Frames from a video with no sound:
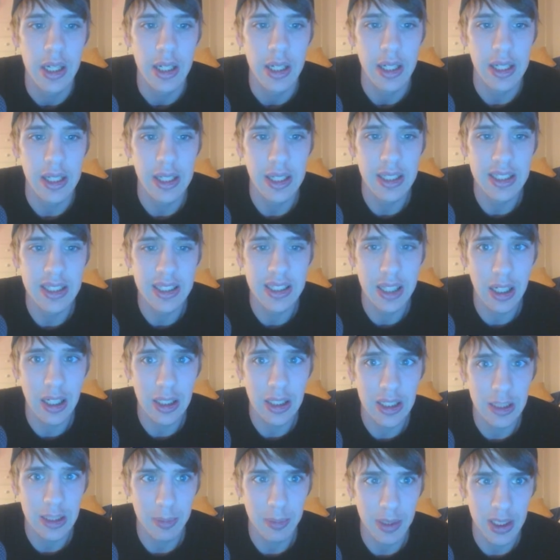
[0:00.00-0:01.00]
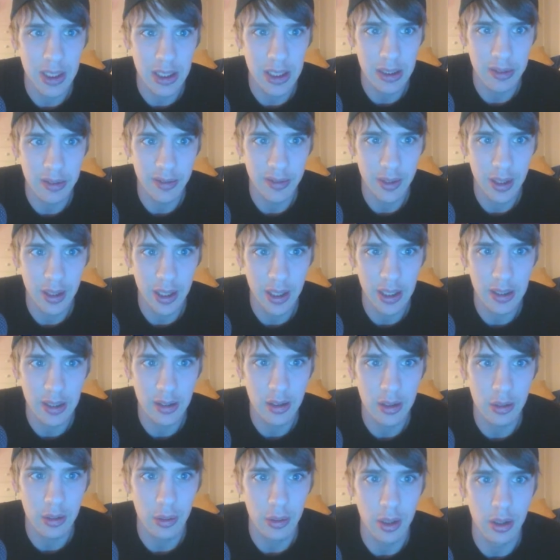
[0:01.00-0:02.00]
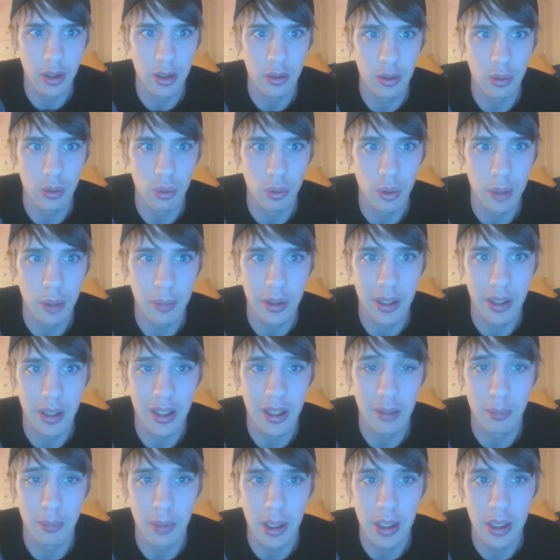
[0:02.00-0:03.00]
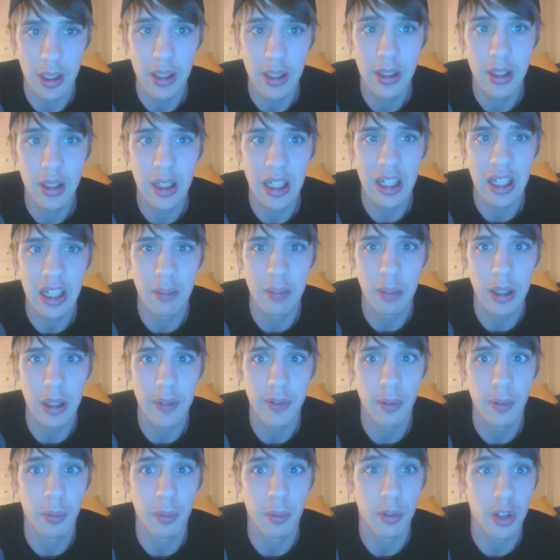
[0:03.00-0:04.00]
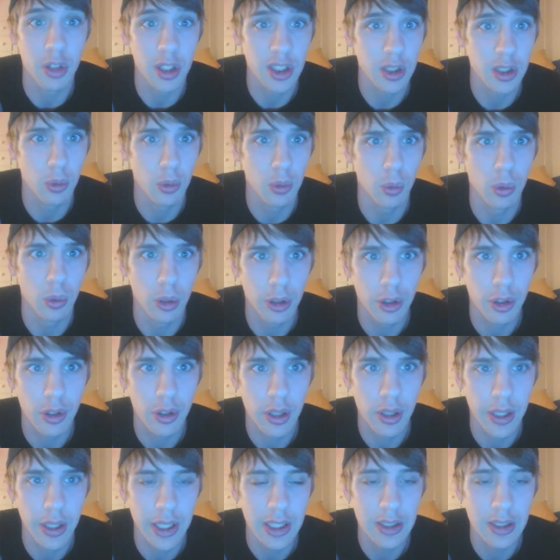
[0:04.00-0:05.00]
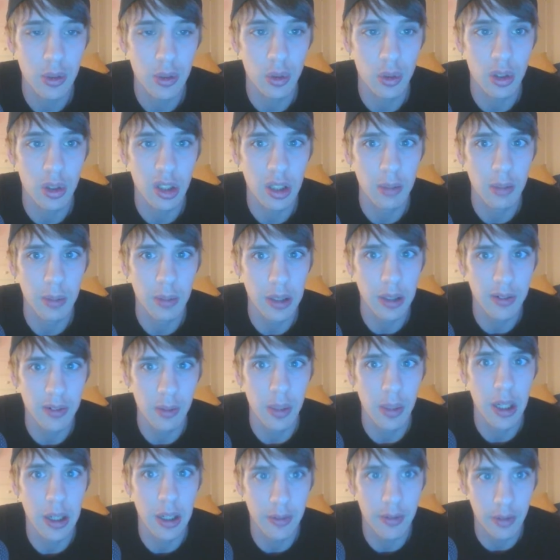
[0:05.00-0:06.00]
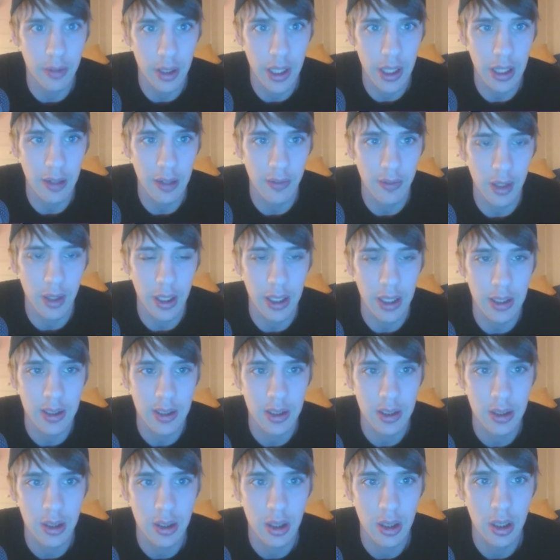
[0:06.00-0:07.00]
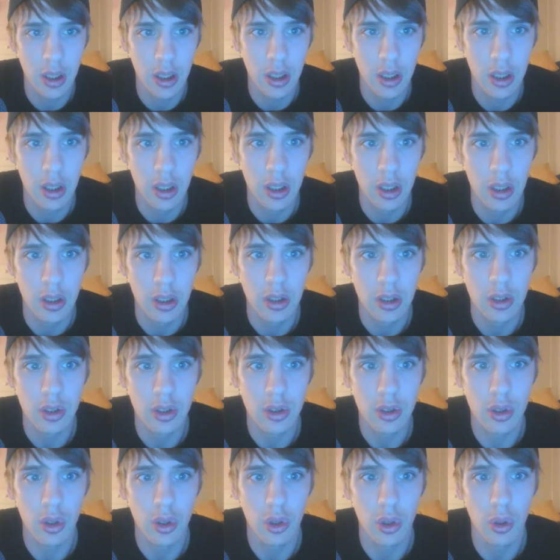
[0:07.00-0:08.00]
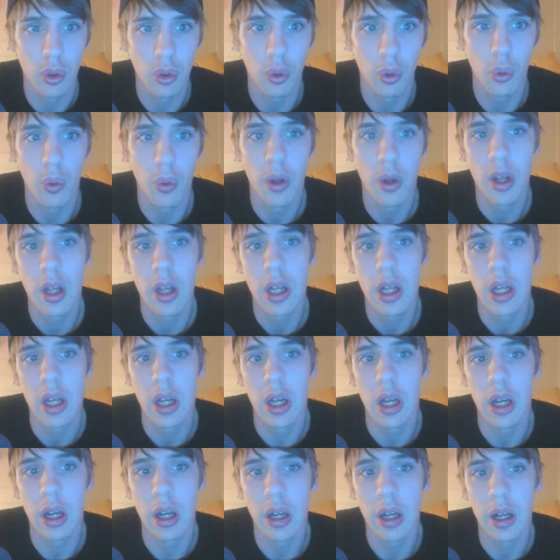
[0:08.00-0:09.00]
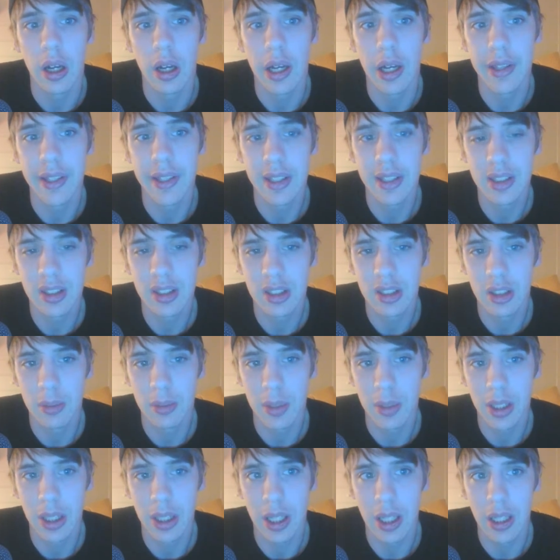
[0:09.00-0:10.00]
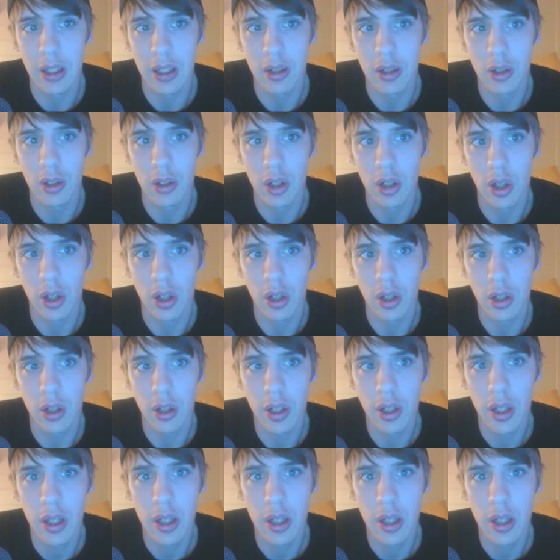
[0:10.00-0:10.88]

it's not specific as to what new weapon it can be. It can be from just a warrior class, or it can be from every kind of class. So I think this is going to be a good card.